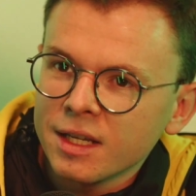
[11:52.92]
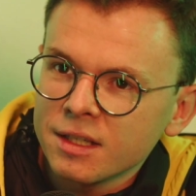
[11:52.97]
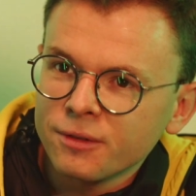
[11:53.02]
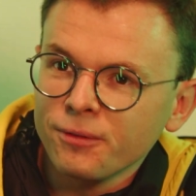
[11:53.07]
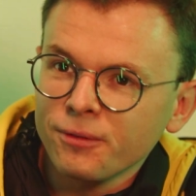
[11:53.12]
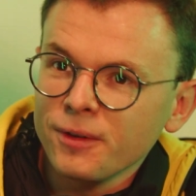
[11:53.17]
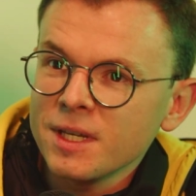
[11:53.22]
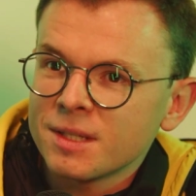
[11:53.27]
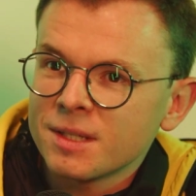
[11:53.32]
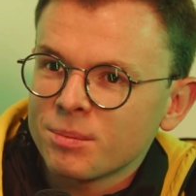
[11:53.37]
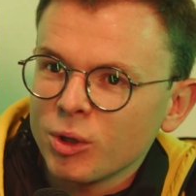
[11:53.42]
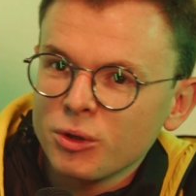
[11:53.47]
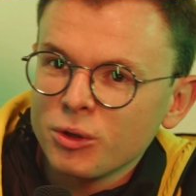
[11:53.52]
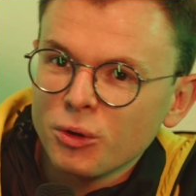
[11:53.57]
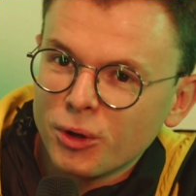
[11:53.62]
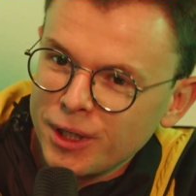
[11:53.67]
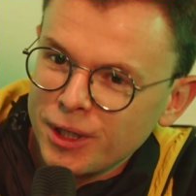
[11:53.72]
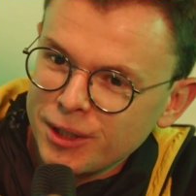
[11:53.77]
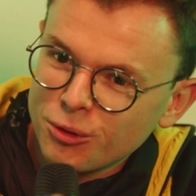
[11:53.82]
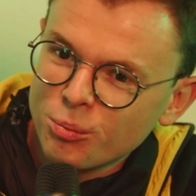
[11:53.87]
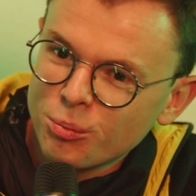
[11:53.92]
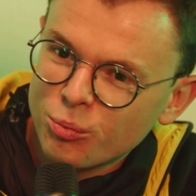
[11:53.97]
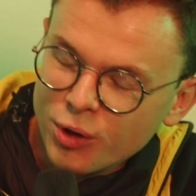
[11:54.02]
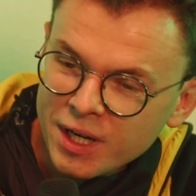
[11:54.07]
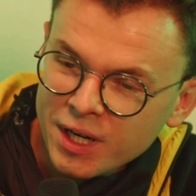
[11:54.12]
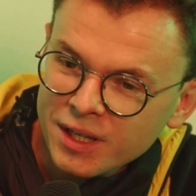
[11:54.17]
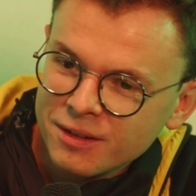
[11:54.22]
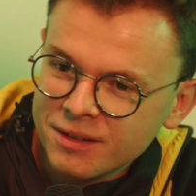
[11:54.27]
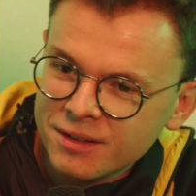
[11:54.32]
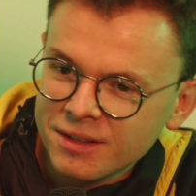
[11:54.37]
fees, but you're going to
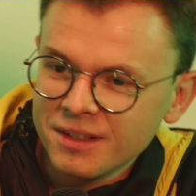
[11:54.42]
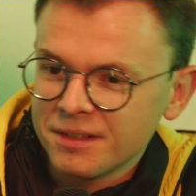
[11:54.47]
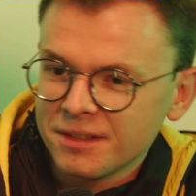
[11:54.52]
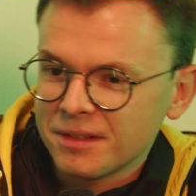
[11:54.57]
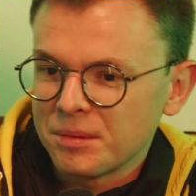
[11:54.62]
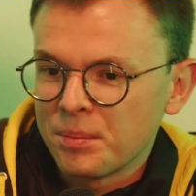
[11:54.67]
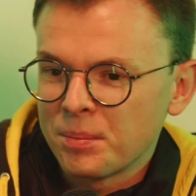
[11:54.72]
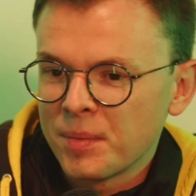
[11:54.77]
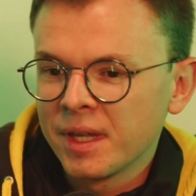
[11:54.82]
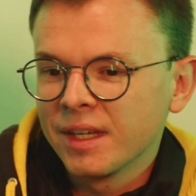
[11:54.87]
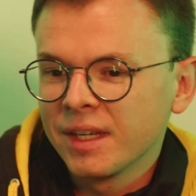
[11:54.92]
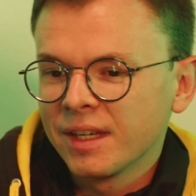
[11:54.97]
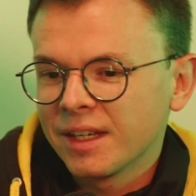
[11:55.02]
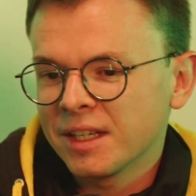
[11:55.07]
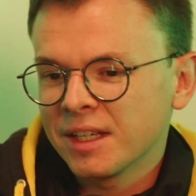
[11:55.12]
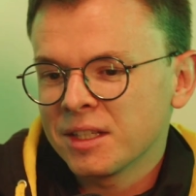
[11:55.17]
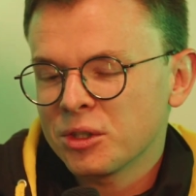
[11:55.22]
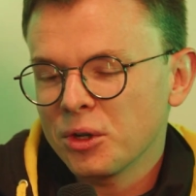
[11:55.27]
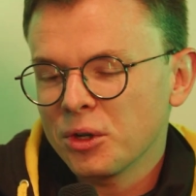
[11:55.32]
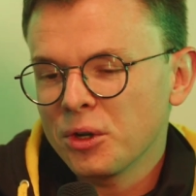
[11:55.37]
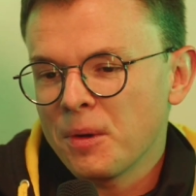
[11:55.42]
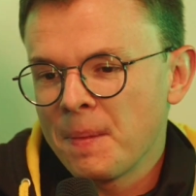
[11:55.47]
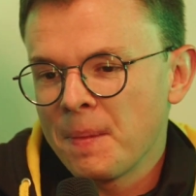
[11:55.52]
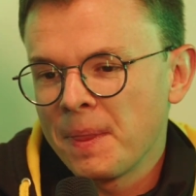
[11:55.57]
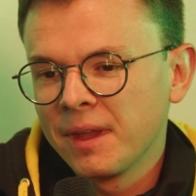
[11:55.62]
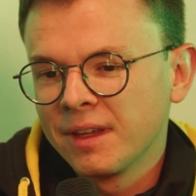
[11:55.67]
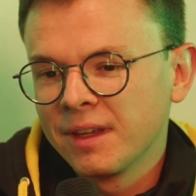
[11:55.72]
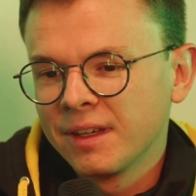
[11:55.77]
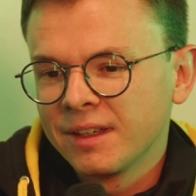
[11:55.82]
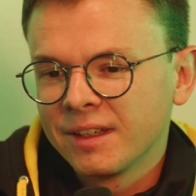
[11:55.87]
break the system. And so,
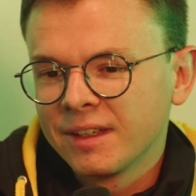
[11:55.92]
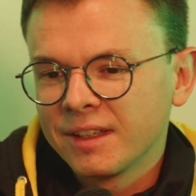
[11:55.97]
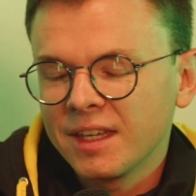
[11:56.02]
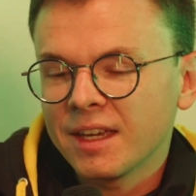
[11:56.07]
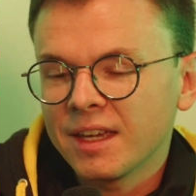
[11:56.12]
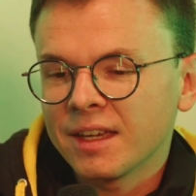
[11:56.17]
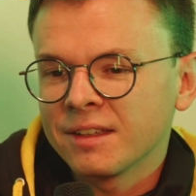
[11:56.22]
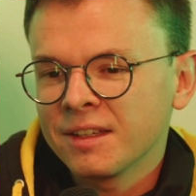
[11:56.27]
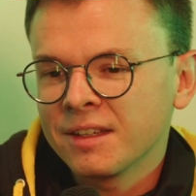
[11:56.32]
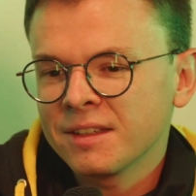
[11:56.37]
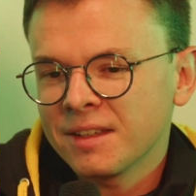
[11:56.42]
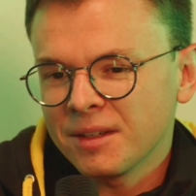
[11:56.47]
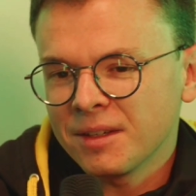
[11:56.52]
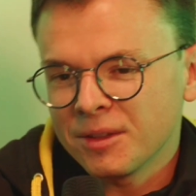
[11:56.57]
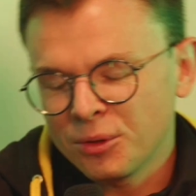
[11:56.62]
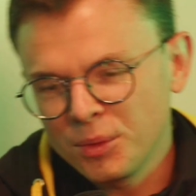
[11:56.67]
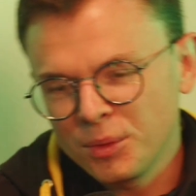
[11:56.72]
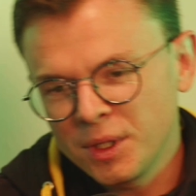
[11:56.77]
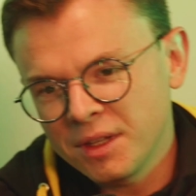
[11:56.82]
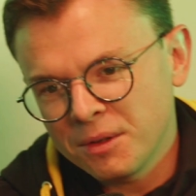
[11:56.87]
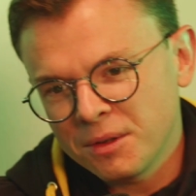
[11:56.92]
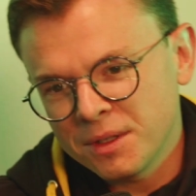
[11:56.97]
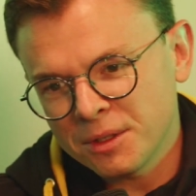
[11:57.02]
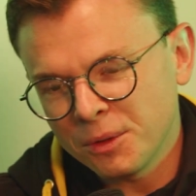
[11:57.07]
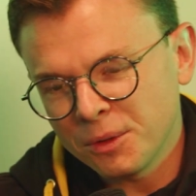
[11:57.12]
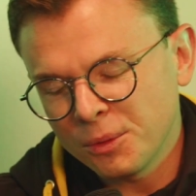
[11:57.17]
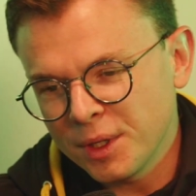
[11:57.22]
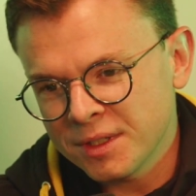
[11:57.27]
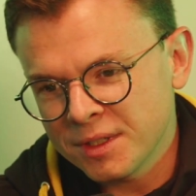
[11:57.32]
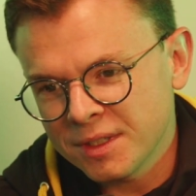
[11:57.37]
yeah, to me, there is
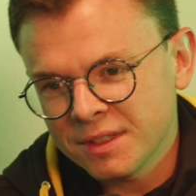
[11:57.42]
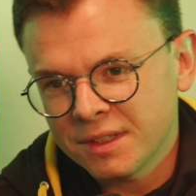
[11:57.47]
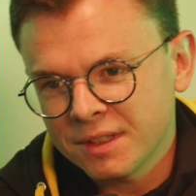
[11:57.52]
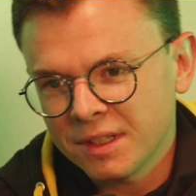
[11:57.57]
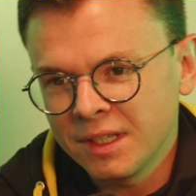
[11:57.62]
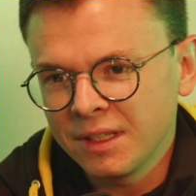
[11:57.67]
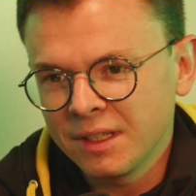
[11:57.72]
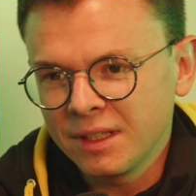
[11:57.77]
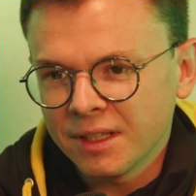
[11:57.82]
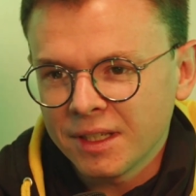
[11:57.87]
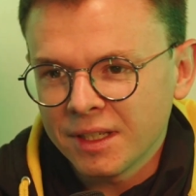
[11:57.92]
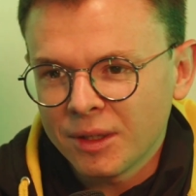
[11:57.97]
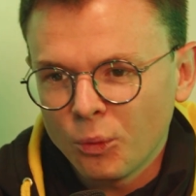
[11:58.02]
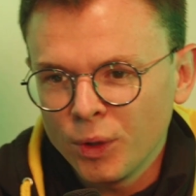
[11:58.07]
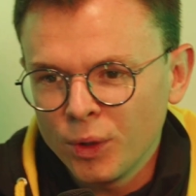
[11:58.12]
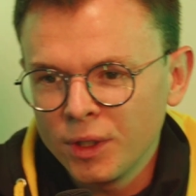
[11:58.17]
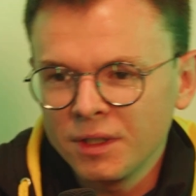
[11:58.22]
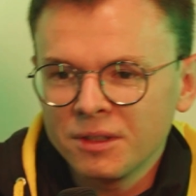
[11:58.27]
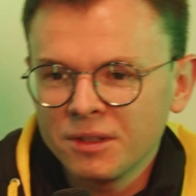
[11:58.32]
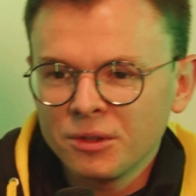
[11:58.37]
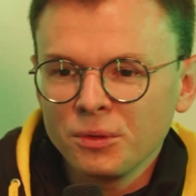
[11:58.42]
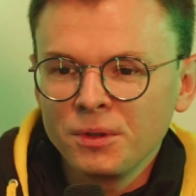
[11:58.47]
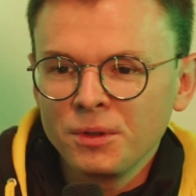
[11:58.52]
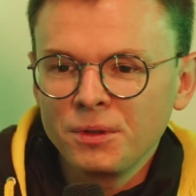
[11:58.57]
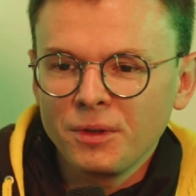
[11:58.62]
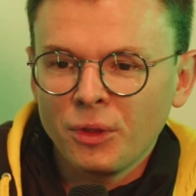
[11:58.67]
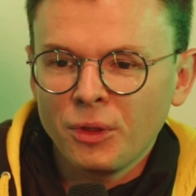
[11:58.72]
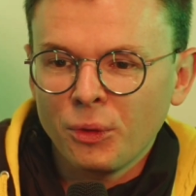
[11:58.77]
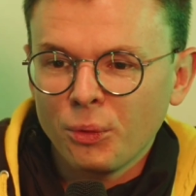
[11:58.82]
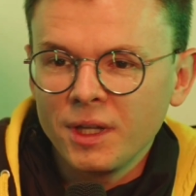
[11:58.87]
always this thing, like we need
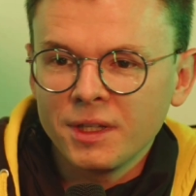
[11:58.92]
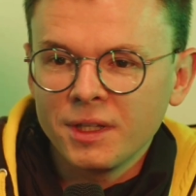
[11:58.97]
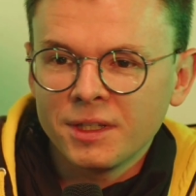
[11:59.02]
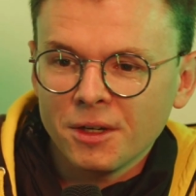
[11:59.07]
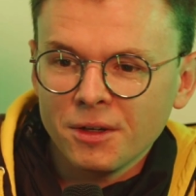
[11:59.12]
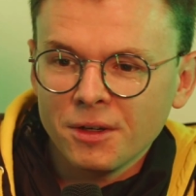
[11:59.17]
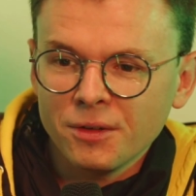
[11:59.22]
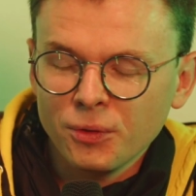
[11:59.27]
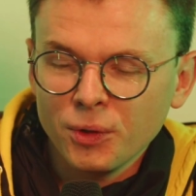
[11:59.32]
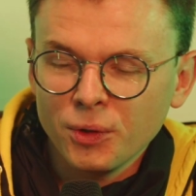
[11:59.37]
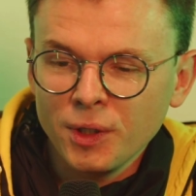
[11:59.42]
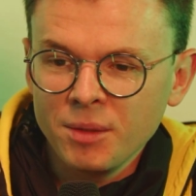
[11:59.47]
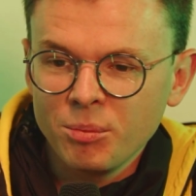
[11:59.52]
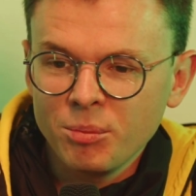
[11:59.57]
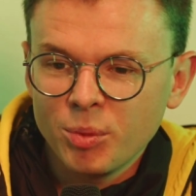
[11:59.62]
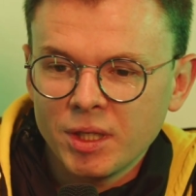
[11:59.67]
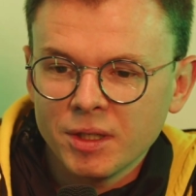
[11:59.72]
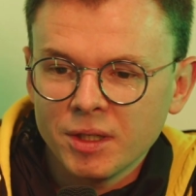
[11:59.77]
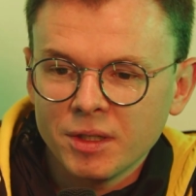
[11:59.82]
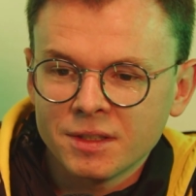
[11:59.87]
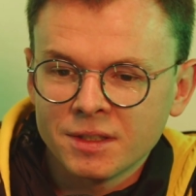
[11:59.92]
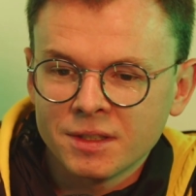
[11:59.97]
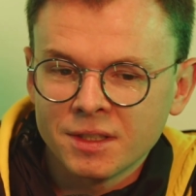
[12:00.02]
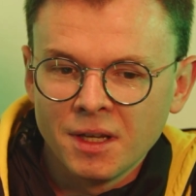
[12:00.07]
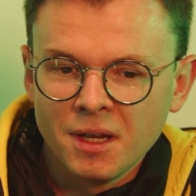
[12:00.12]
to thread carefully because